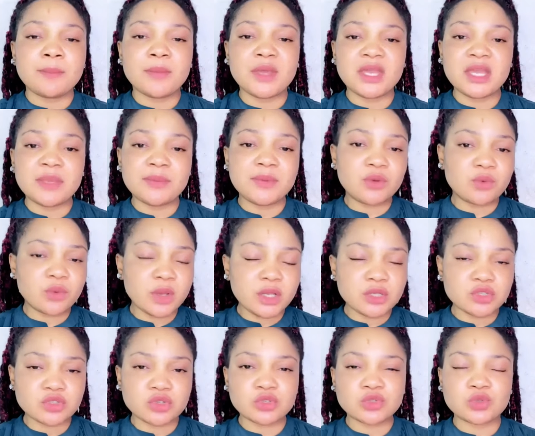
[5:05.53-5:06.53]
May he be
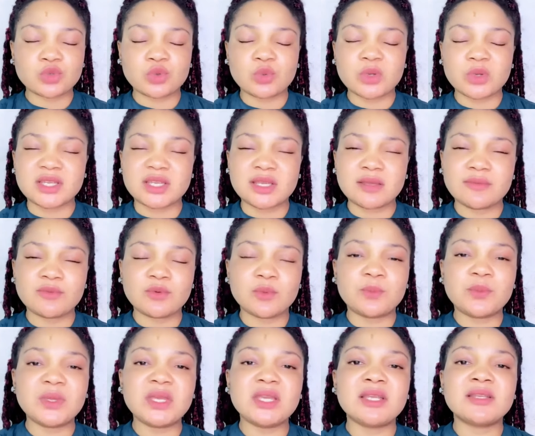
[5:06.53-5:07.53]
gracious to you and give you
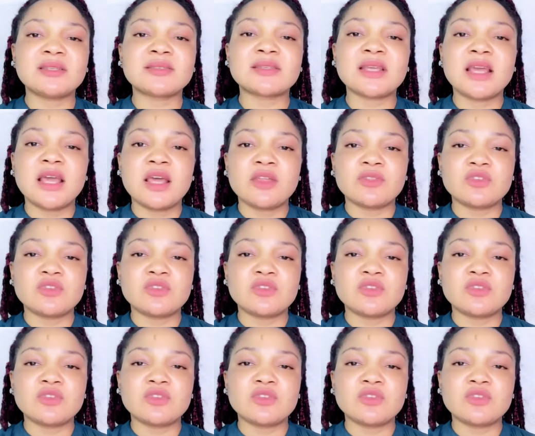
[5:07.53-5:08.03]
peace.